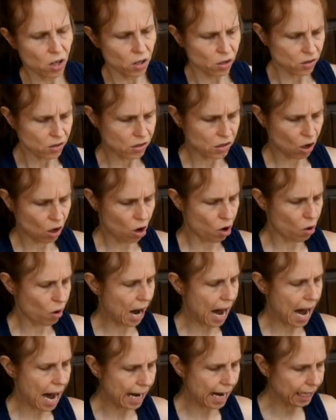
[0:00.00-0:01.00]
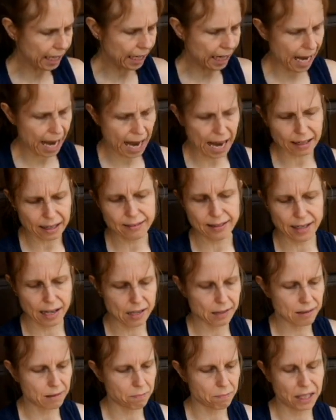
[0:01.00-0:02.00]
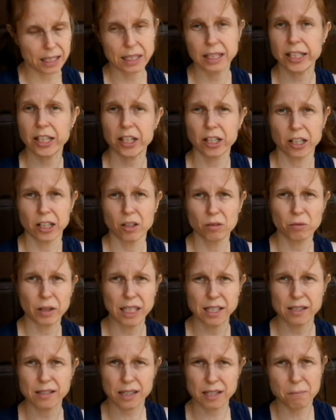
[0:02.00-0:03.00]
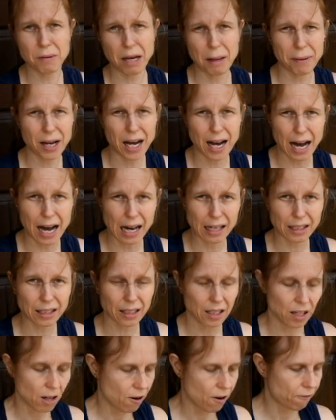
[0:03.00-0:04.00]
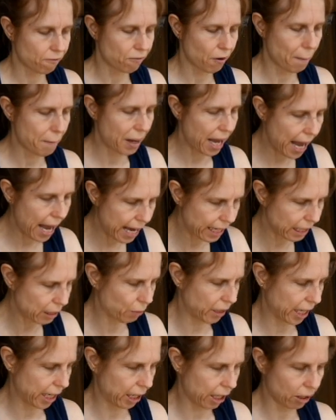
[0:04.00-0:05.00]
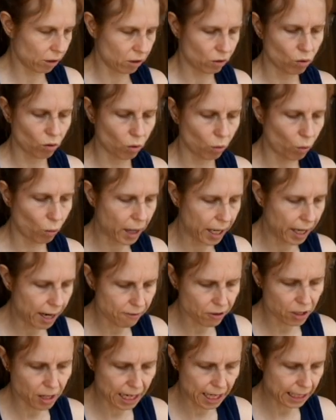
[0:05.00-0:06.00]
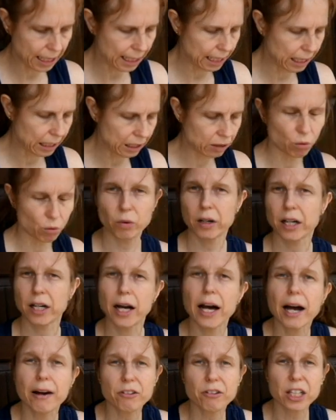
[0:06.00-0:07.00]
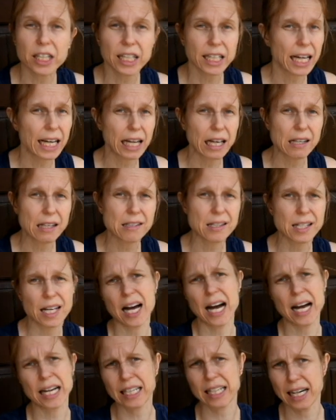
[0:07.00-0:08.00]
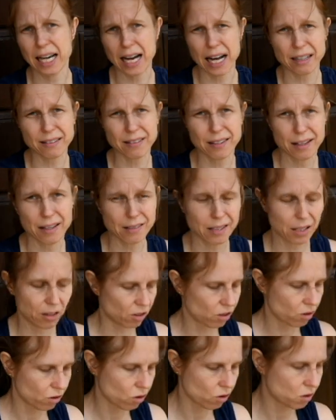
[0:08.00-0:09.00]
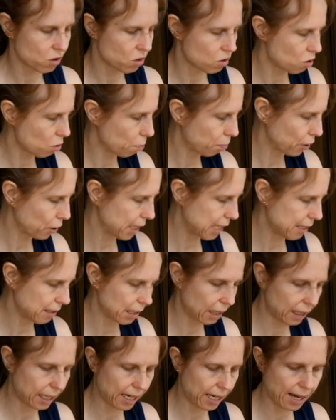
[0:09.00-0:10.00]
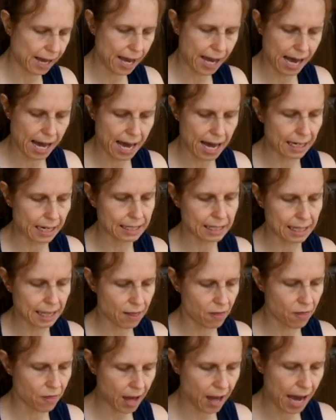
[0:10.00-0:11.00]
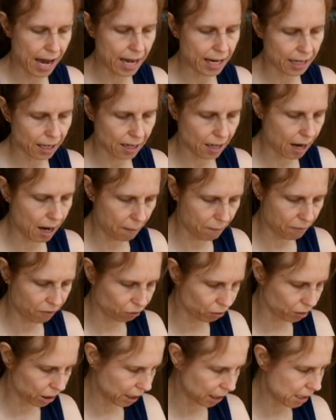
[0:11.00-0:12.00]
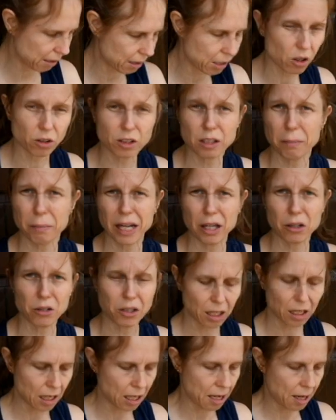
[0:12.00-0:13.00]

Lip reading: So I can access my gear when it's in my pack from anywhere. Whatever I need, wherever it is, I can access it super easily, and that I'm really stoked about.